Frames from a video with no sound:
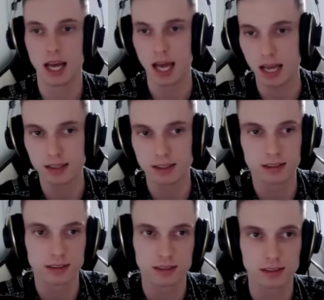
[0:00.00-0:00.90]

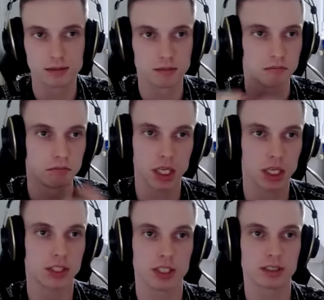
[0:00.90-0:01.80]
and they
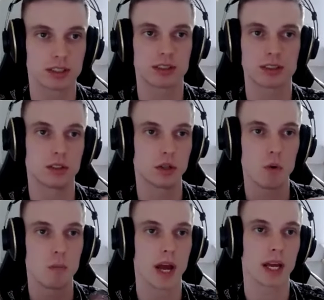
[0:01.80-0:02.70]
just go
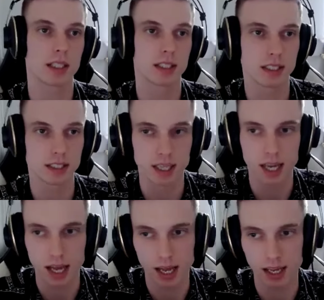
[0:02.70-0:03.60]
back
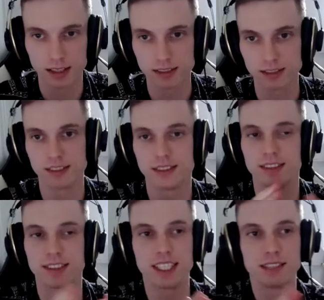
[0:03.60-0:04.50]
and
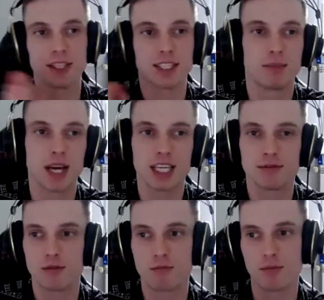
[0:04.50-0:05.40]
give the space
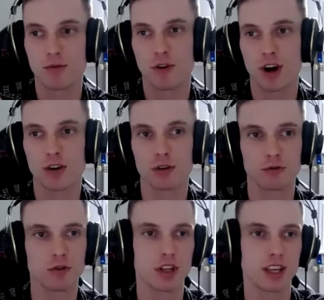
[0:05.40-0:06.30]
for people who are not
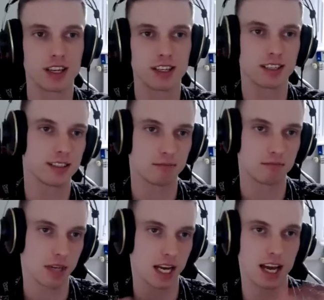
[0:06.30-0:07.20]
quitting.
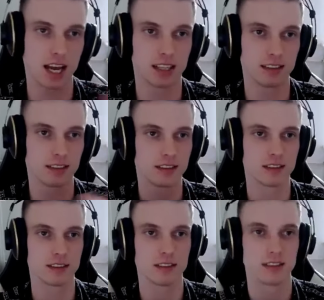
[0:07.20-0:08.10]
And
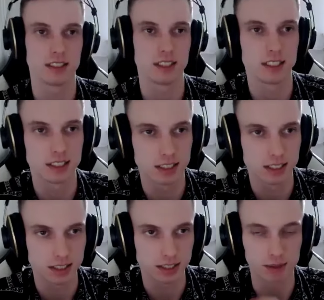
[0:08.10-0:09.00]

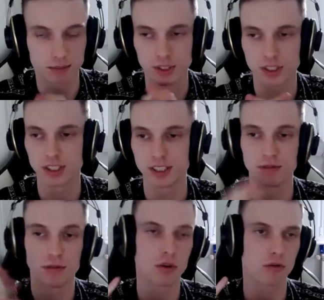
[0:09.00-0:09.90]
yeah, this is the
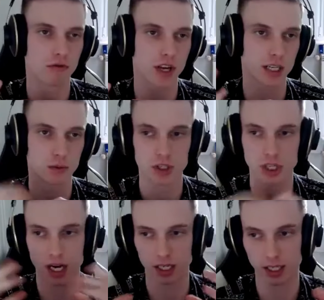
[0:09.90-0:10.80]
four things which
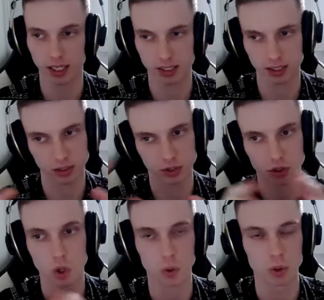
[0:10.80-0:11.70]
I like.
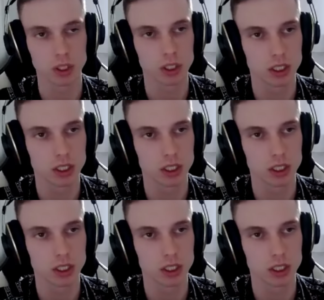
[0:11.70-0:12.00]
So